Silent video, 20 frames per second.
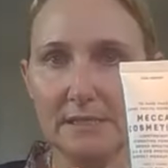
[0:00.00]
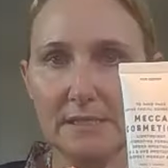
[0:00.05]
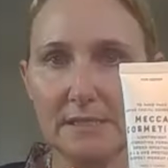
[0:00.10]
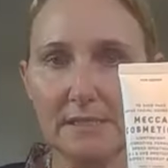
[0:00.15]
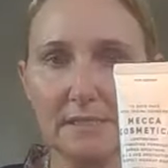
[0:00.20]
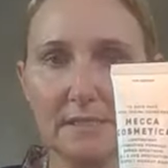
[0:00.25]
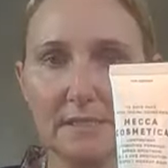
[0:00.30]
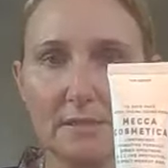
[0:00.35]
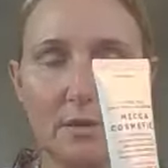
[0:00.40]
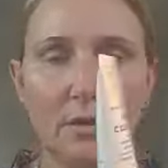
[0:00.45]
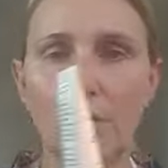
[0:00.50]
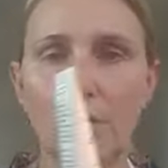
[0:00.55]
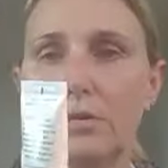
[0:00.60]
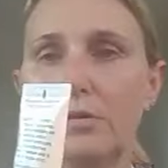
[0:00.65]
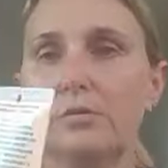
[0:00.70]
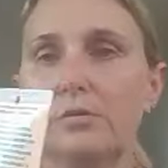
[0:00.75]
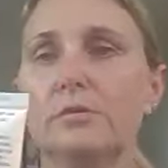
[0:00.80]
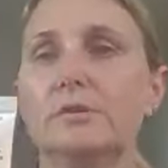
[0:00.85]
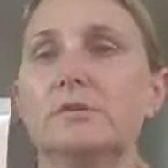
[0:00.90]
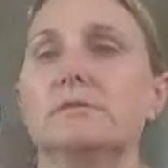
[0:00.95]
This is
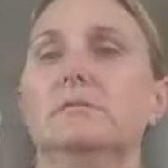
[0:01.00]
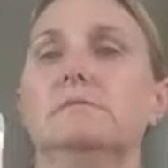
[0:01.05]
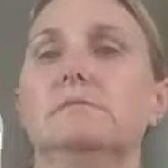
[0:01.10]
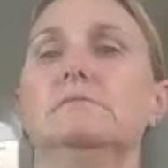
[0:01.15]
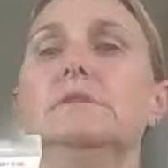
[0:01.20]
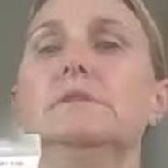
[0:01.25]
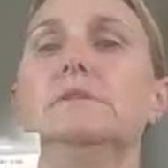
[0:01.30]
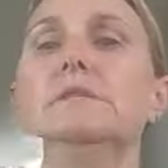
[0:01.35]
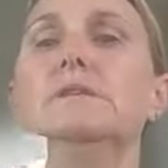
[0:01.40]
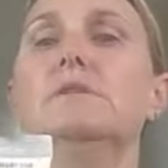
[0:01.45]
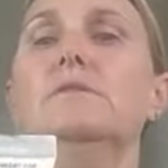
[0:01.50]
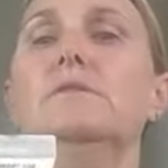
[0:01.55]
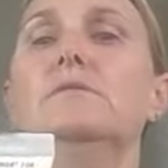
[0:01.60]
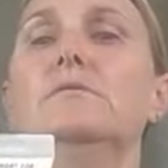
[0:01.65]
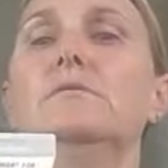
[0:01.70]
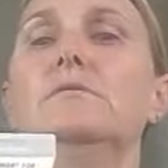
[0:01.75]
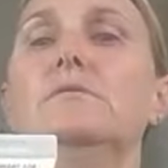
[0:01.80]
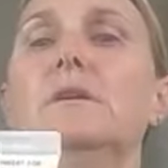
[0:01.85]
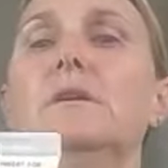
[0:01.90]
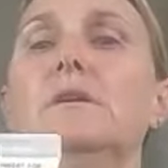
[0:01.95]
called, what is it
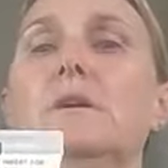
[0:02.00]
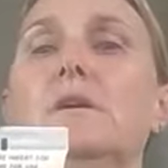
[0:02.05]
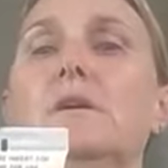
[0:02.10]
called?